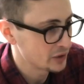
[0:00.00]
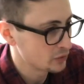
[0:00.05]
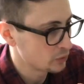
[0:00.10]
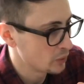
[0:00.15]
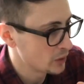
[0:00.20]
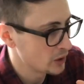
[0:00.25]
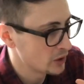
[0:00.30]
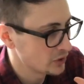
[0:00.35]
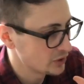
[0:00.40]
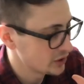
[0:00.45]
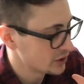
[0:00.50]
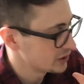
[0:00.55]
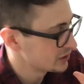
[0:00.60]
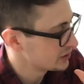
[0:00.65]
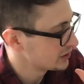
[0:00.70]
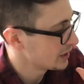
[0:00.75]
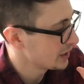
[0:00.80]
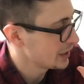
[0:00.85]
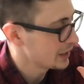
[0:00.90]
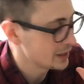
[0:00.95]
as well just
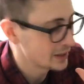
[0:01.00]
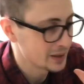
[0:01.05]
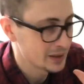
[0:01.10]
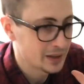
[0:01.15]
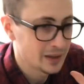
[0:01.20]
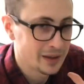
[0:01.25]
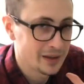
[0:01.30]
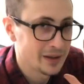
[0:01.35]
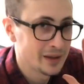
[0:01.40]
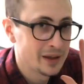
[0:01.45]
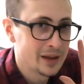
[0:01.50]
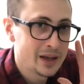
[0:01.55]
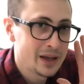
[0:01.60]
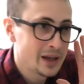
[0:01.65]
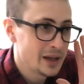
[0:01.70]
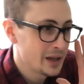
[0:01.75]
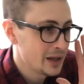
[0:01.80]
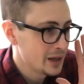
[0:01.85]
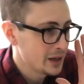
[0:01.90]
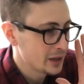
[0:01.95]
say,
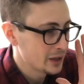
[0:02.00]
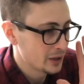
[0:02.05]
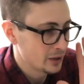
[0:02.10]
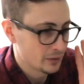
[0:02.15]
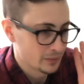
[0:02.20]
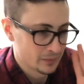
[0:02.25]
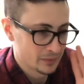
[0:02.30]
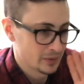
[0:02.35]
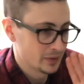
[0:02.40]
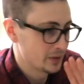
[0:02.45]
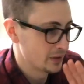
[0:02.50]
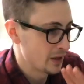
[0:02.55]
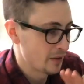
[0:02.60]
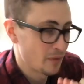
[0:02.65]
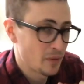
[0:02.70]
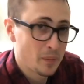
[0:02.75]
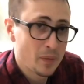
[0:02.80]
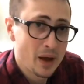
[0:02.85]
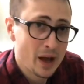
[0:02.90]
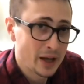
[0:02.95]

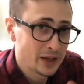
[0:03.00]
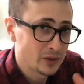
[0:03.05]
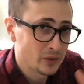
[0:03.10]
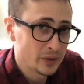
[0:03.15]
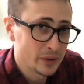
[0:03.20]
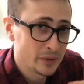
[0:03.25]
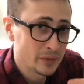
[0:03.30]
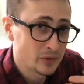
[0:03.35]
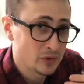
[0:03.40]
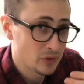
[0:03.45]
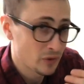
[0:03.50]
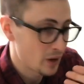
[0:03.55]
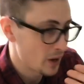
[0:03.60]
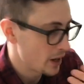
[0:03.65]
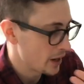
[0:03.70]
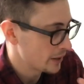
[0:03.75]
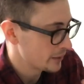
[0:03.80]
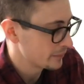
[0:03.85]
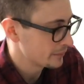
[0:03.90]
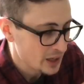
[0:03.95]
never mind, don't even
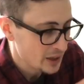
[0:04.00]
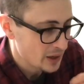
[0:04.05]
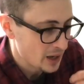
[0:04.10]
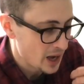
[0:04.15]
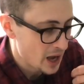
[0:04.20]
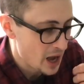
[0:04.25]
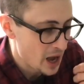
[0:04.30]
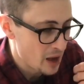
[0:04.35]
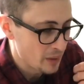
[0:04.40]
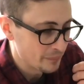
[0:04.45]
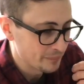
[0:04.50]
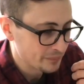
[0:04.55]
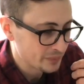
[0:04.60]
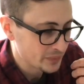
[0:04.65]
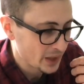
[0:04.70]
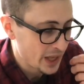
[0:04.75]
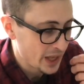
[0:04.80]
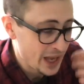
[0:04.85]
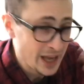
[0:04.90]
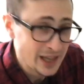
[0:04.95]
try.
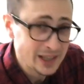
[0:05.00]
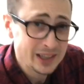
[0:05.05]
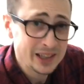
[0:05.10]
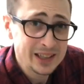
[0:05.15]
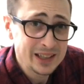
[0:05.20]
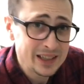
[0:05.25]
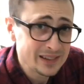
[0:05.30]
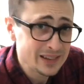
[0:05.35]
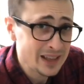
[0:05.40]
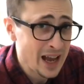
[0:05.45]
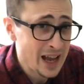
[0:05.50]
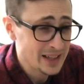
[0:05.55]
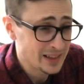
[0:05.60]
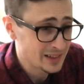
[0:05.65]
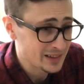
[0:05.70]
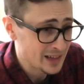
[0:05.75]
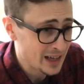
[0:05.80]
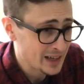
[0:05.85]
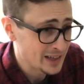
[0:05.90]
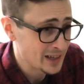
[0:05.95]
Handling these guys
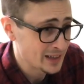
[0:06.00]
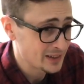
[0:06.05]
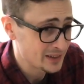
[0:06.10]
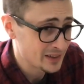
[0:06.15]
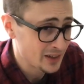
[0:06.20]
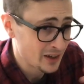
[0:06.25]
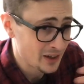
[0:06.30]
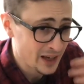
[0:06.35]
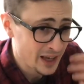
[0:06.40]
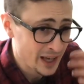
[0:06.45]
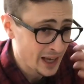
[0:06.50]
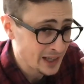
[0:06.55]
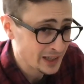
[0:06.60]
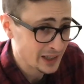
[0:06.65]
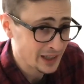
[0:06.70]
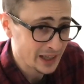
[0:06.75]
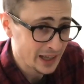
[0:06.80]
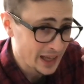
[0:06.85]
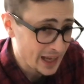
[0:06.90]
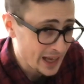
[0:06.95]
is not necessary.
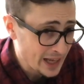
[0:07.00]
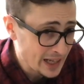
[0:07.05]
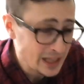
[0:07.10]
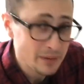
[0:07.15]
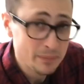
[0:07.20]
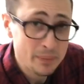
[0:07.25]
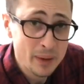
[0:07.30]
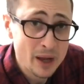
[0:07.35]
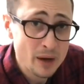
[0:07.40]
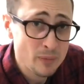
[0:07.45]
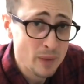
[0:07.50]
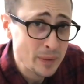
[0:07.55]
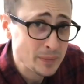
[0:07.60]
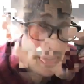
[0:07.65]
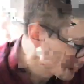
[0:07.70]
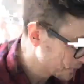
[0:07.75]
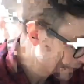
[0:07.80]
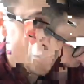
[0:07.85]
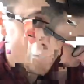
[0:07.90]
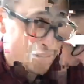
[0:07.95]
Handling any pet
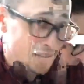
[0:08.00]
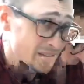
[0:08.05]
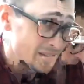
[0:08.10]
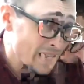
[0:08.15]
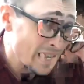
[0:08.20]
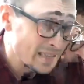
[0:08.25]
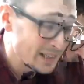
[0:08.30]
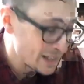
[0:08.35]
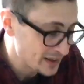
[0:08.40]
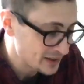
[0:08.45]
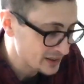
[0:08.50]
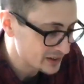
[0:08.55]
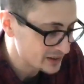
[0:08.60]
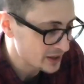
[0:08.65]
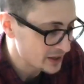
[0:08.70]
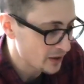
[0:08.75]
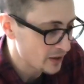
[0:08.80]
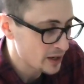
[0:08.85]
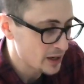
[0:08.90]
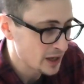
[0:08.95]
reptile is not
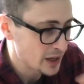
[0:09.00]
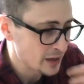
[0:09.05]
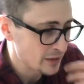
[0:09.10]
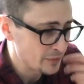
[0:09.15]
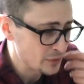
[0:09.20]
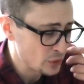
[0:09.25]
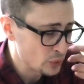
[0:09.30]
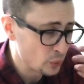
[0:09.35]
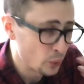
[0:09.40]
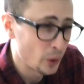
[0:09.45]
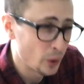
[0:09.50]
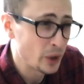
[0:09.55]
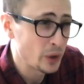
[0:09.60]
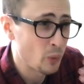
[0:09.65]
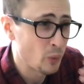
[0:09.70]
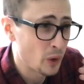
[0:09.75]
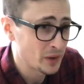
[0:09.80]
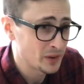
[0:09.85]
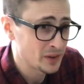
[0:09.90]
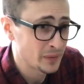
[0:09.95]
necessary. And if you really
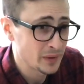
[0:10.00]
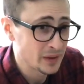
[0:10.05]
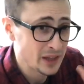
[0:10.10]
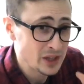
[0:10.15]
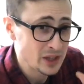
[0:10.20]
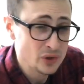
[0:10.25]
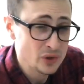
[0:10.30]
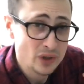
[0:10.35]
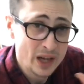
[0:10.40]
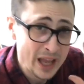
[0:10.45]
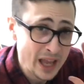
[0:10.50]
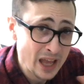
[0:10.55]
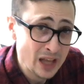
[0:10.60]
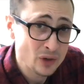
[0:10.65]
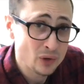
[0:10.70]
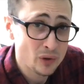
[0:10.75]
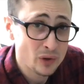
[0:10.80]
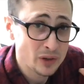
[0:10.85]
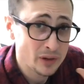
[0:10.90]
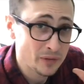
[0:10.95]
want something that you can
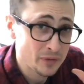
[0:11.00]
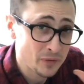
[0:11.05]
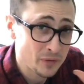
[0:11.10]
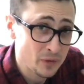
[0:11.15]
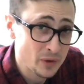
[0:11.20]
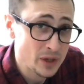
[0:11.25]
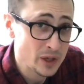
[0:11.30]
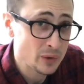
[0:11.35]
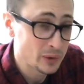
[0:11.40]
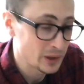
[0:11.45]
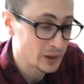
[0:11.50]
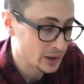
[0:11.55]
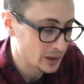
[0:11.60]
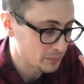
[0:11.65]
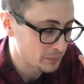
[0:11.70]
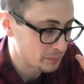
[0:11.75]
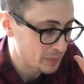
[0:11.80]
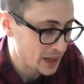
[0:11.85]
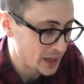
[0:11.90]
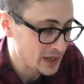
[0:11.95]
handle on a
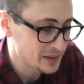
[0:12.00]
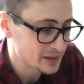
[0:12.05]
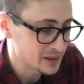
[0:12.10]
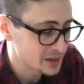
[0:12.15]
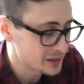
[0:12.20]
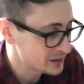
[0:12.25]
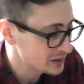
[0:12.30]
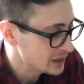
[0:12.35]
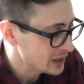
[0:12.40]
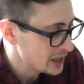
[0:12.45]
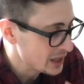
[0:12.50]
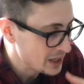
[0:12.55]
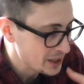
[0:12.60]
frequent basis,